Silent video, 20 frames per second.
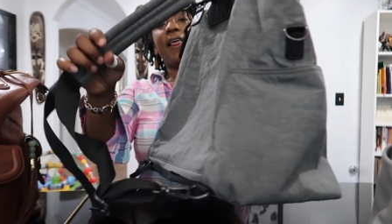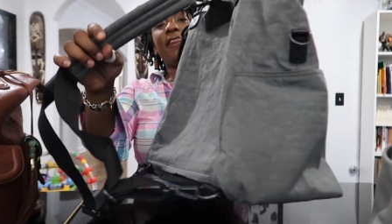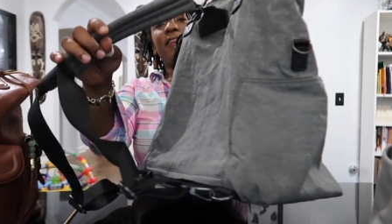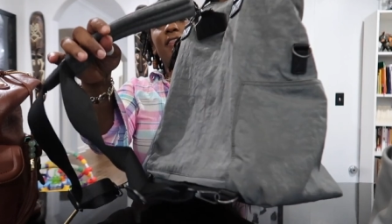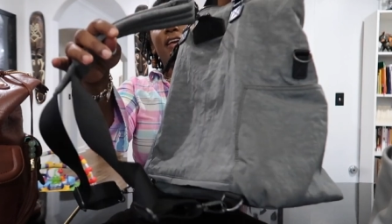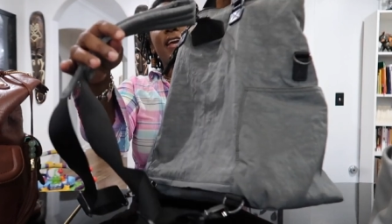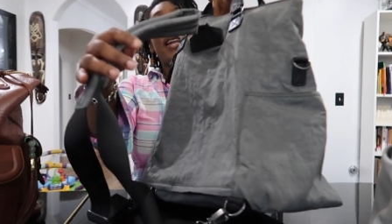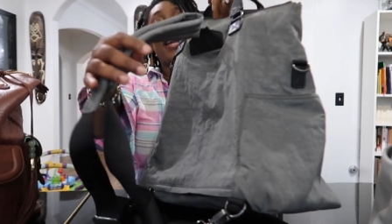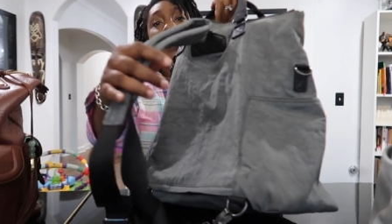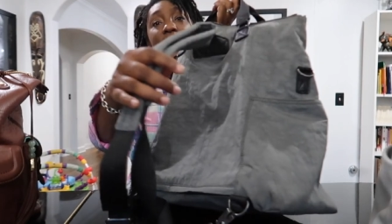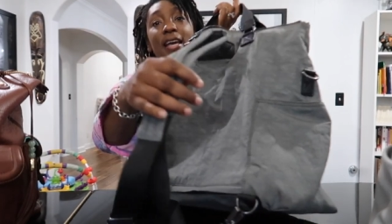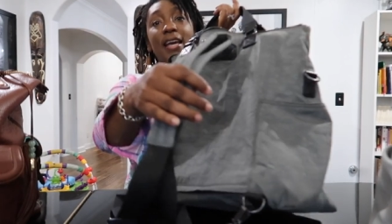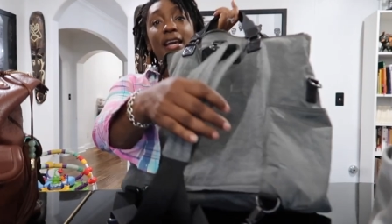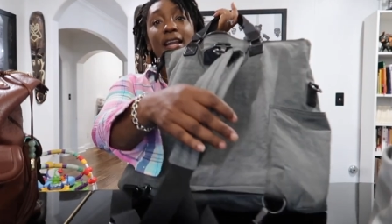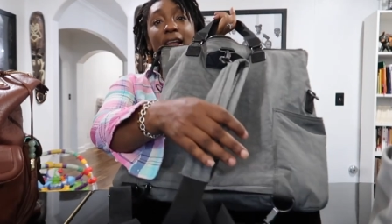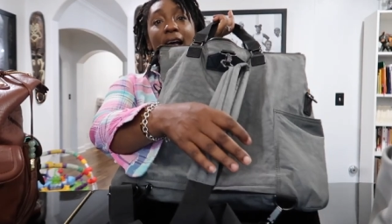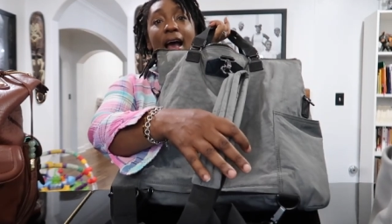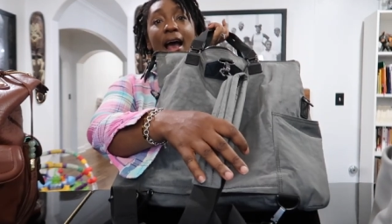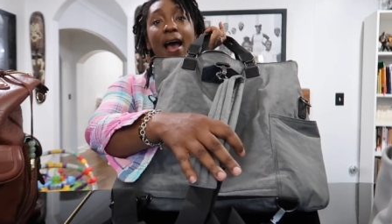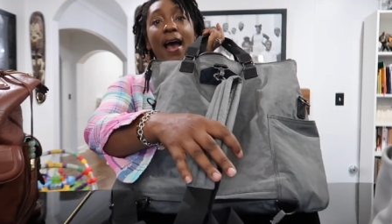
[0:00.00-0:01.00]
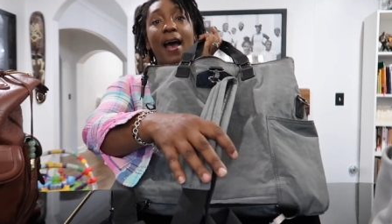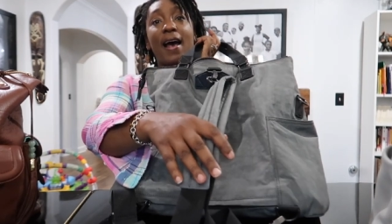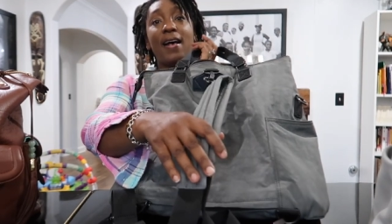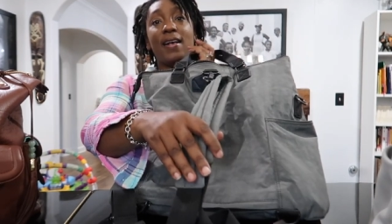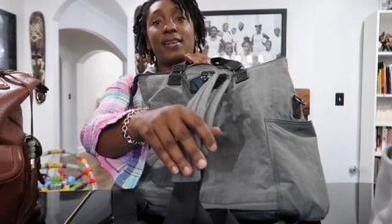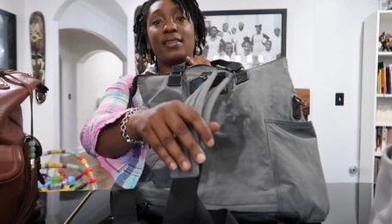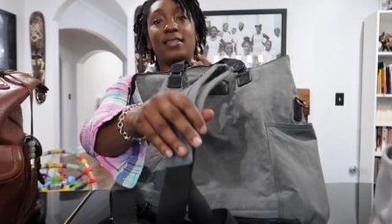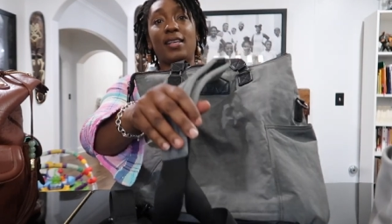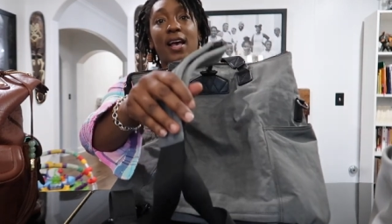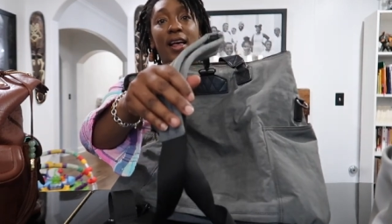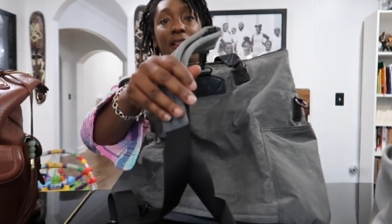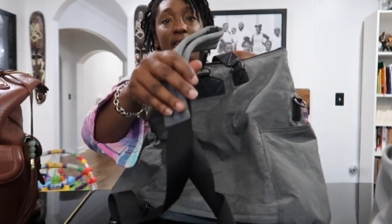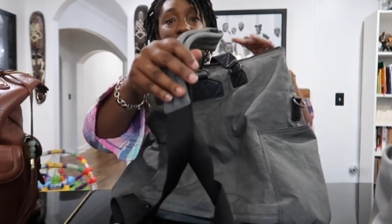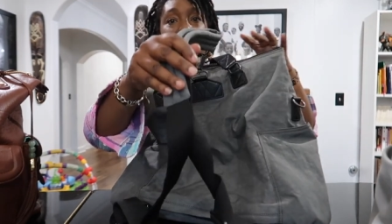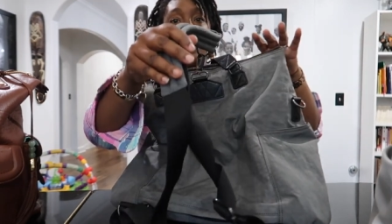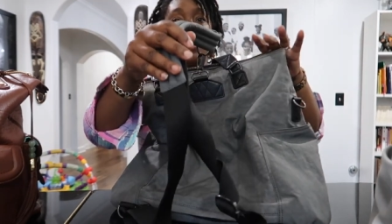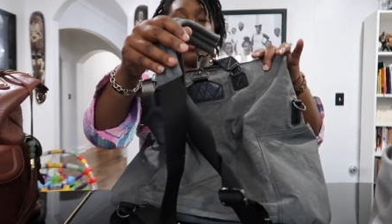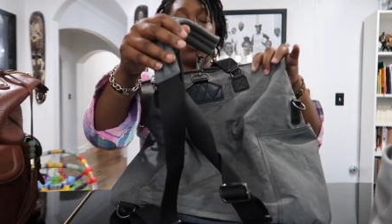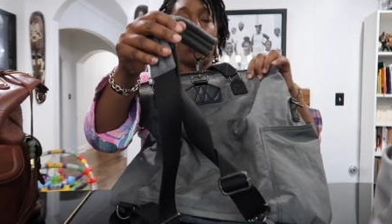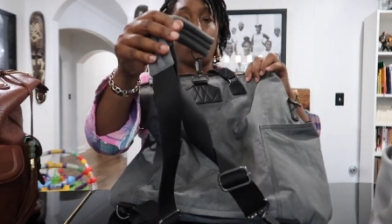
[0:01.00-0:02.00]
and then it has
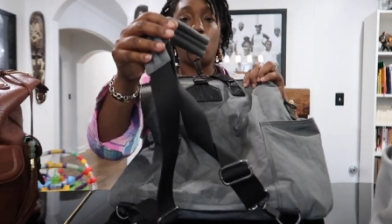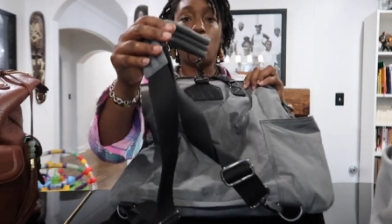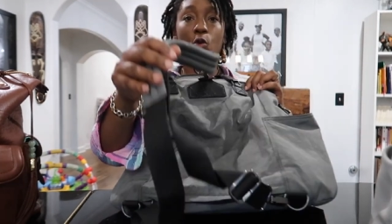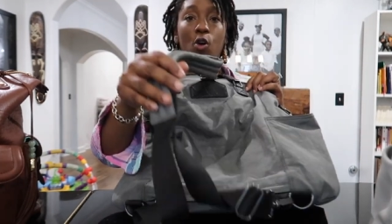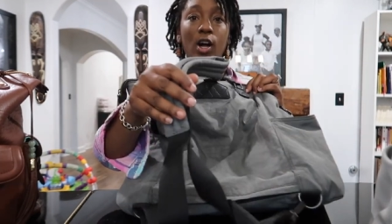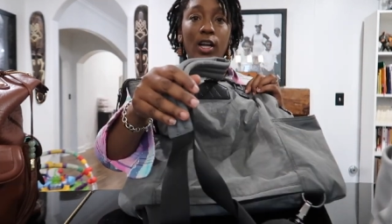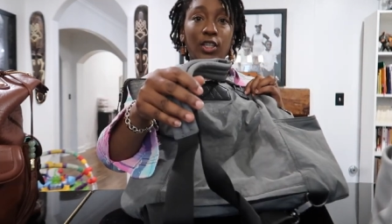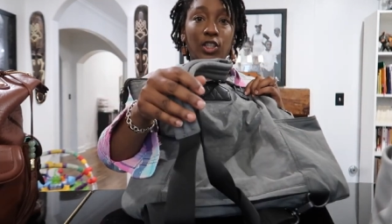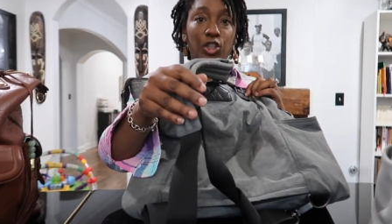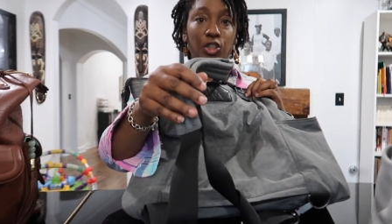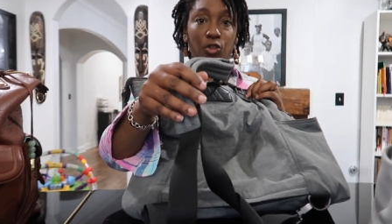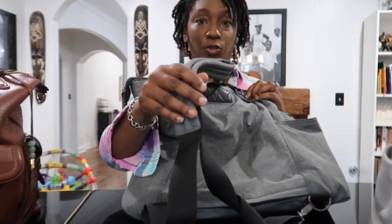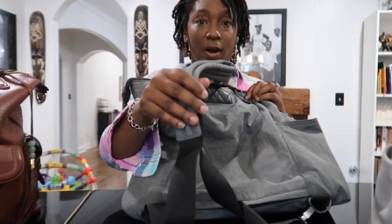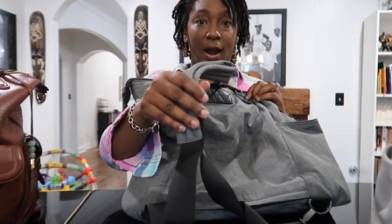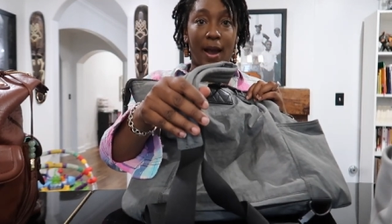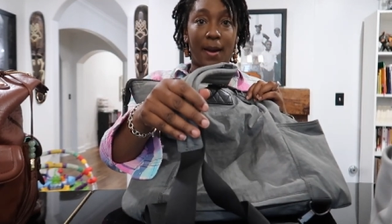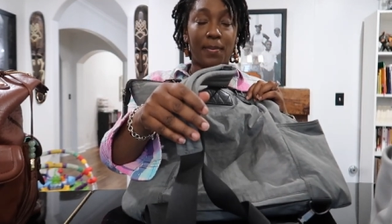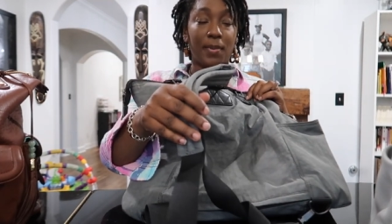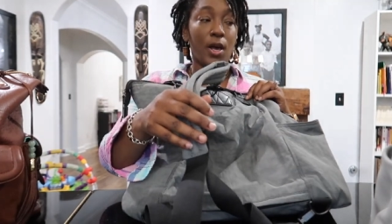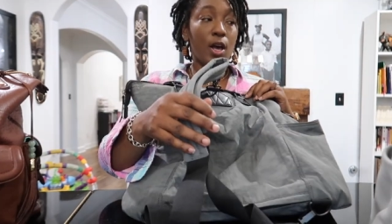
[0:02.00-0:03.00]
this one strap.